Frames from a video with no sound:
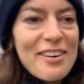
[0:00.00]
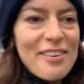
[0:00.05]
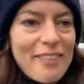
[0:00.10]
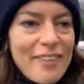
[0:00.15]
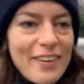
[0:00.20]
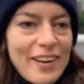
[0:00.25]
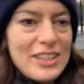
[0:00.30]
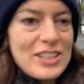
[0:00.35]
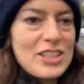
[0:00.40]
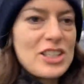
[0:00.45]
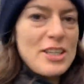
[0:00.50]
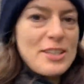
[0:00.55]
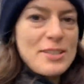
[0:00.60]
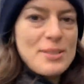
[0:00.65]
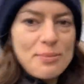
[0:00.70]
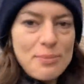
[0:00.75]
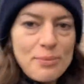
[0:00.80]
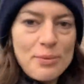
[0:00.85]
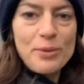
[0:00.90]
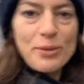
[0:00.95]
we're just
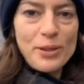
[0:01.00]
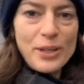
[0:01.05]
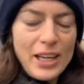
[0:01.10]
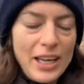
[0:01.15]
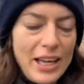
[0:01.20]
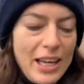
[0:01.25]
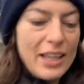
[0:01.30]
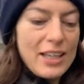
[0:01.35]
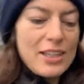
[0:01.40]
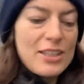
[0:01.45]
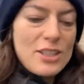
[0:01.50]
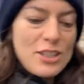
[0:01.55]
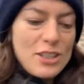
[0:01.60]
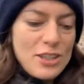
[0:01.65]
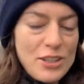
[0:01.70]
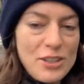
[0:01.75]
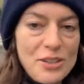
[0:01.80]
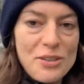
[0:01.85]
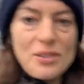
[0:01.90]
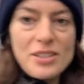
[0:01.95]
walking
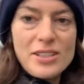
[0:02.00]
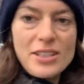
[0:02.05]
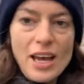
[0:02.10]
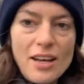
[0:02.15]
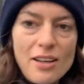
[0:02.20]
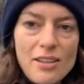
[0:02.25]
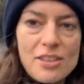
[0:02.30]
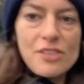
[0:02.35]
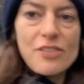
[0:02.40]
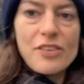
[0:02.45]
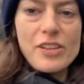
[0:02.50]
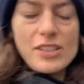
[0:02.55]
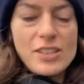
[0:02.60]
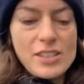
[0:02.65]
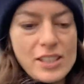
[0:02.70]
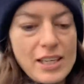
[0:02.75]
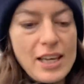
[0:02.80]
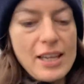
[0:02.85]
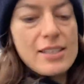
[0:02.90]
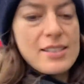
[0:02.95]
to Dalesford
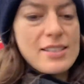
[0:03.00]
to get